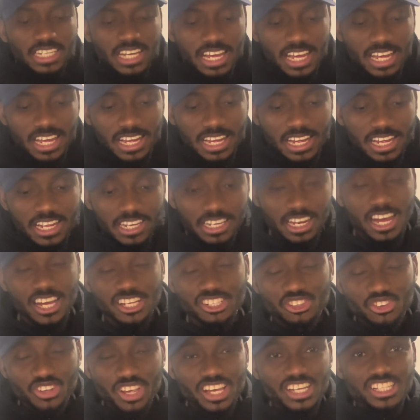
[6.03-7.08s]
and as
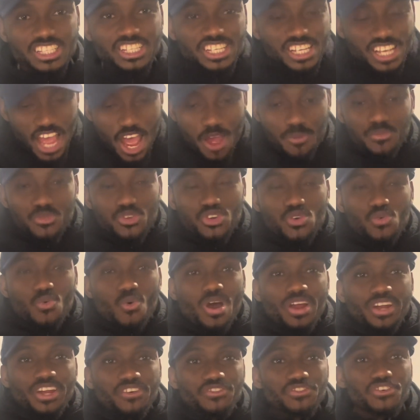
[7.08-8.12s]
you can see, I'm doing
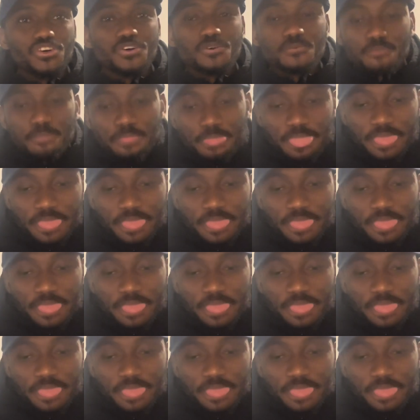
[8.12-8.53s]
wonderful.